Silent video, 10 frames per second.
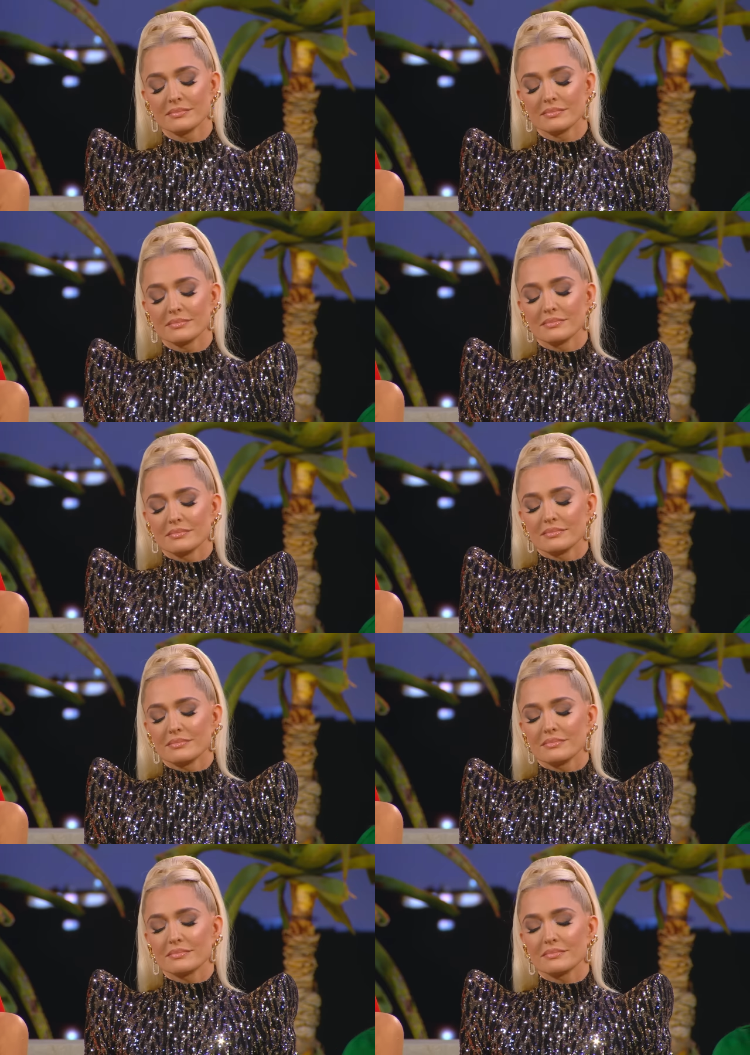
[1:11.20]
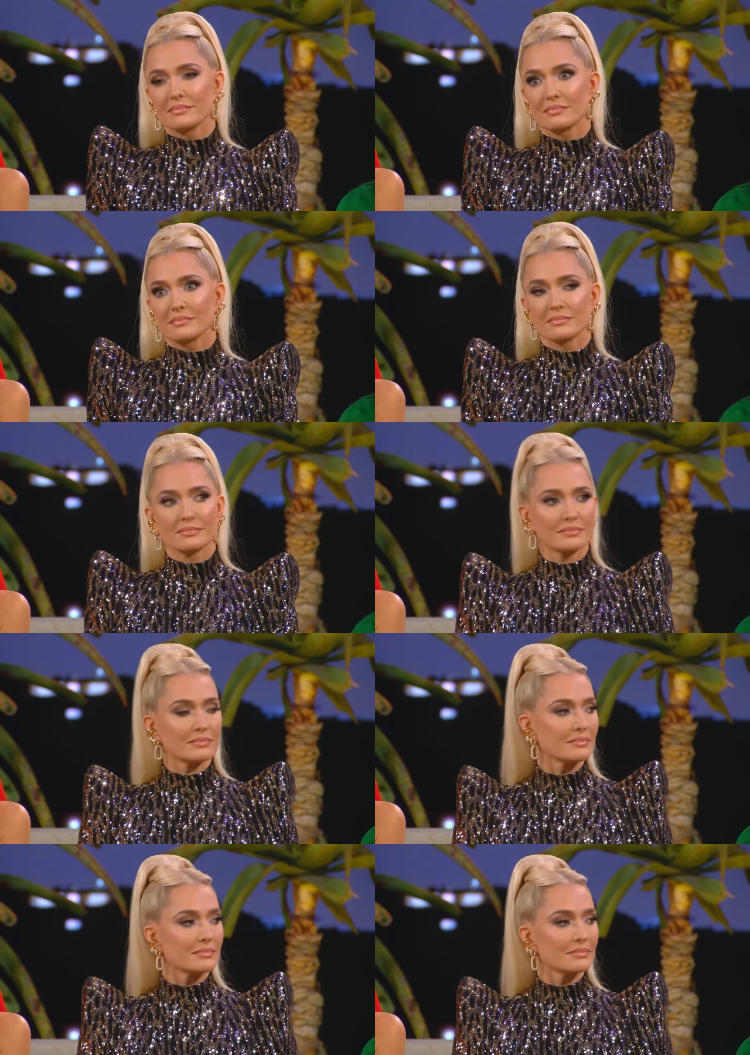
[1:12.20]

(no one is talking)